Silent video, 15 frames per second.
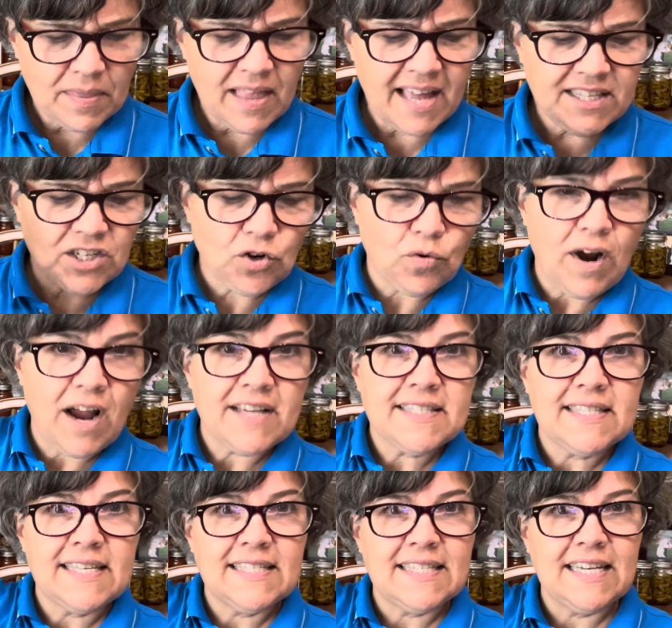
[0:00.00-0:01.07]
let's cross
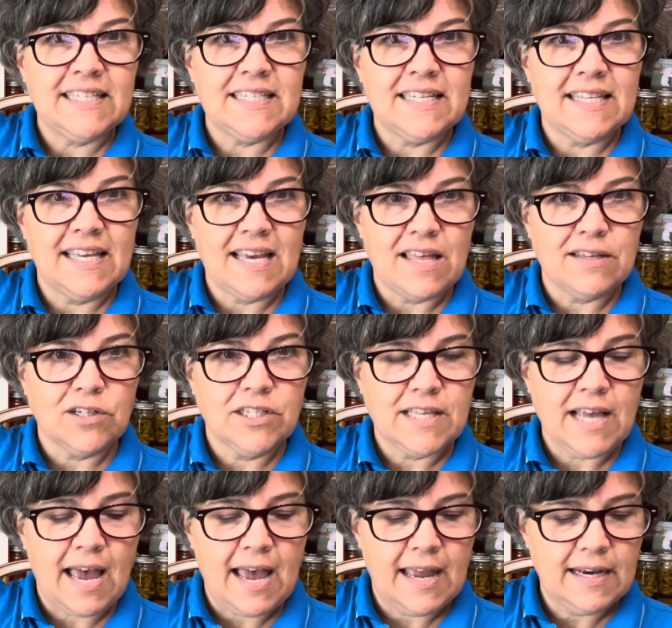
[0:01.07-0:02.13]
the sea to the other
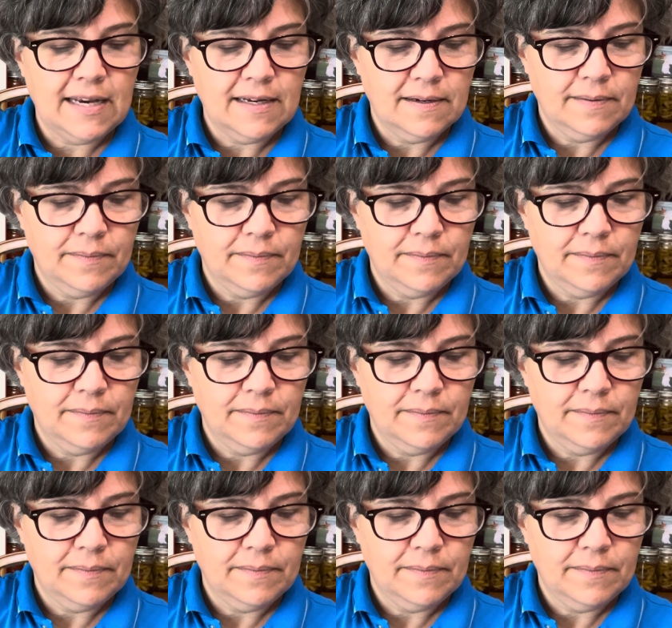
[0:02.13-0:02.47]
side.